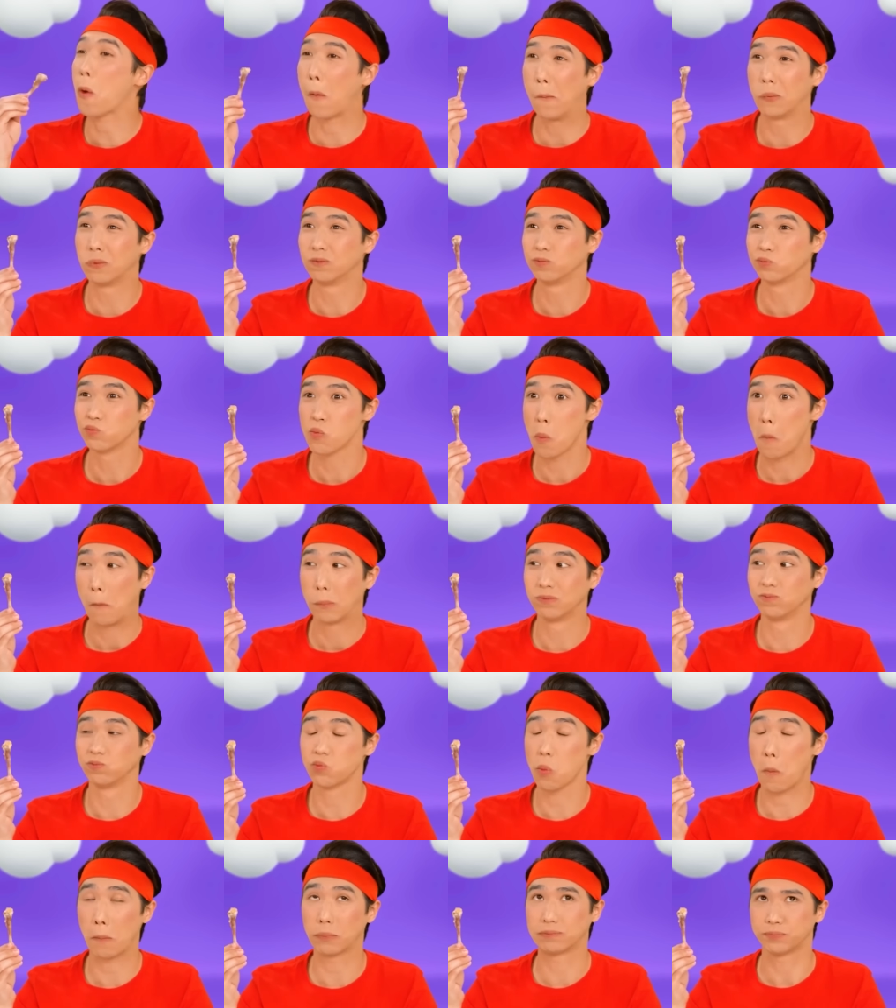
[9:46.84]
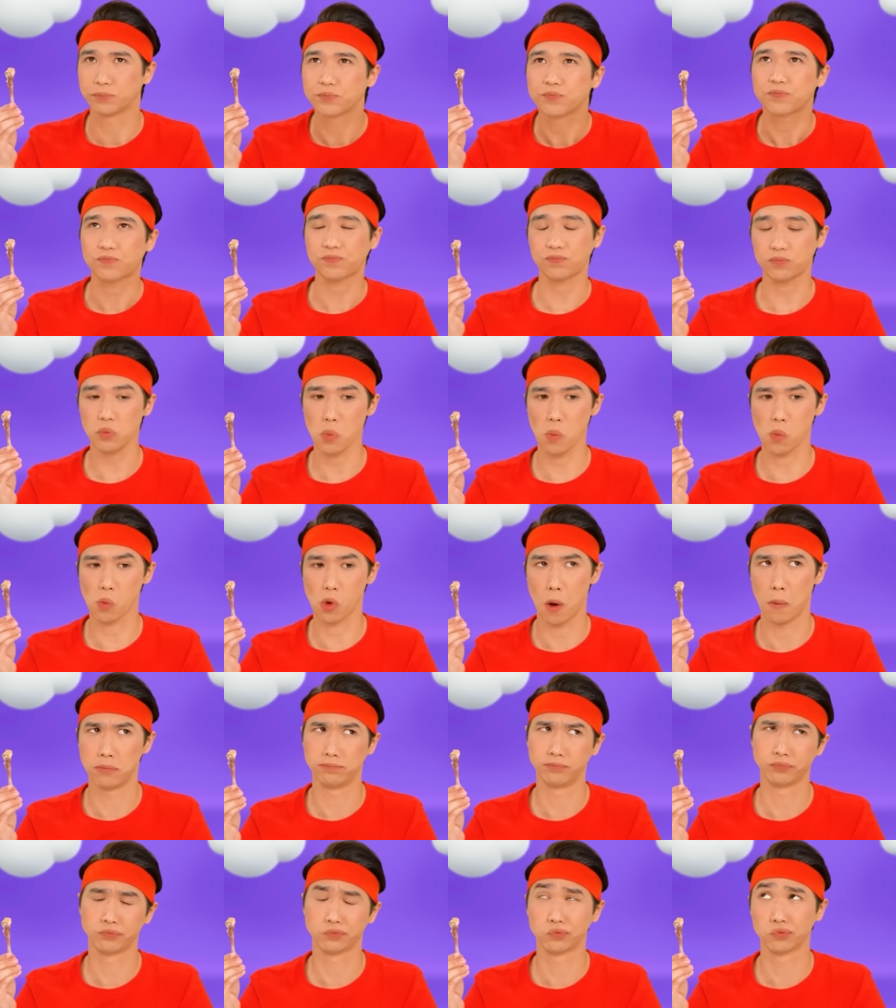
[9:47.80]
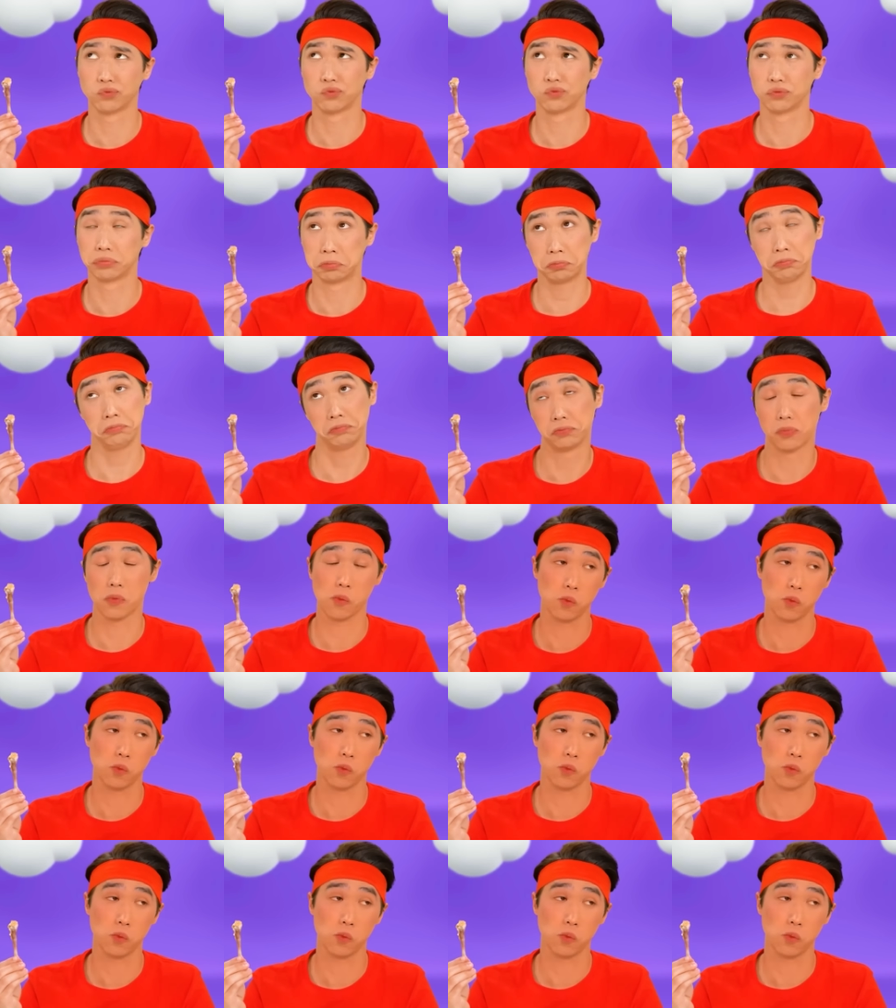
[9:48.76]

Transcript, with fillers: It's okay. I didn't expect it.